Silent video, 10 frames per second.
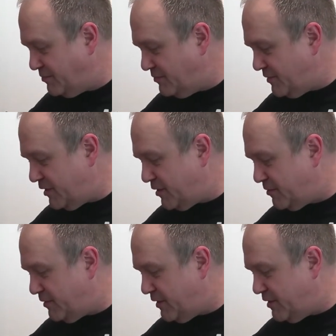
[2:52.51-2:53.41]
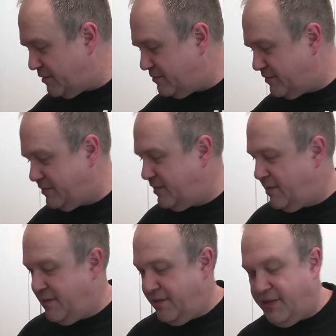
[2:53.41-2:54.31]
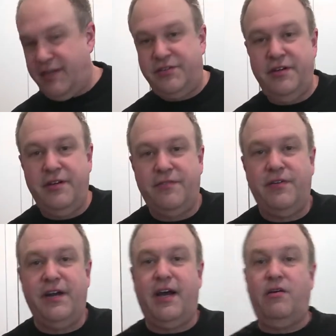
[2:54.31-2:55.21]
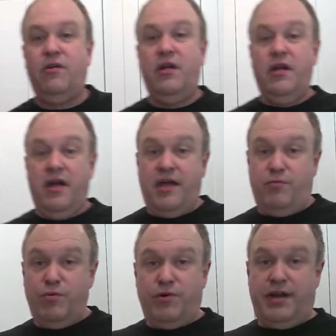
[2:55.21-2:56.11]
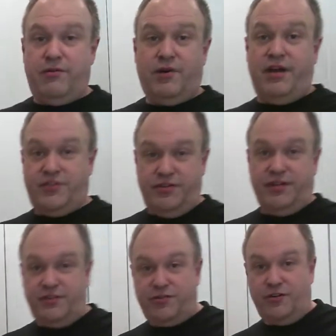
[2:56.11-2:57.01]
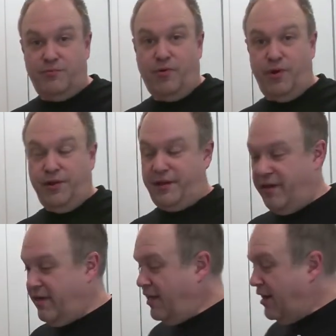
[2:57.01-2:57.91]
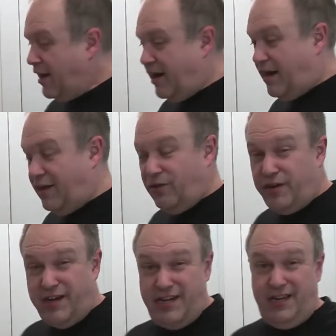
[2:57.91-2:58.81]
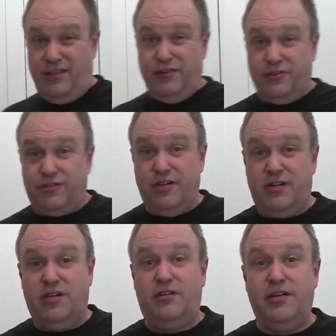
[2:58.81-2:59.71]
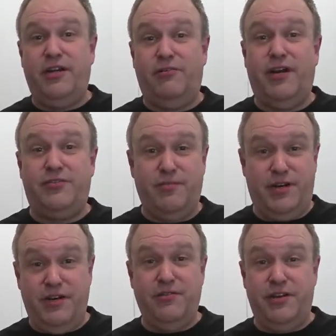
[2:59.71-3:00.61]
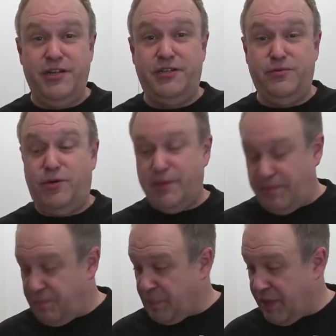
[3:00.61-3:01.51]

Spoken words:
There we go. That's in there for now. And we won't add rice until that starts boiling. I learned a neat little trick on cooking rice from an Indonesian woman.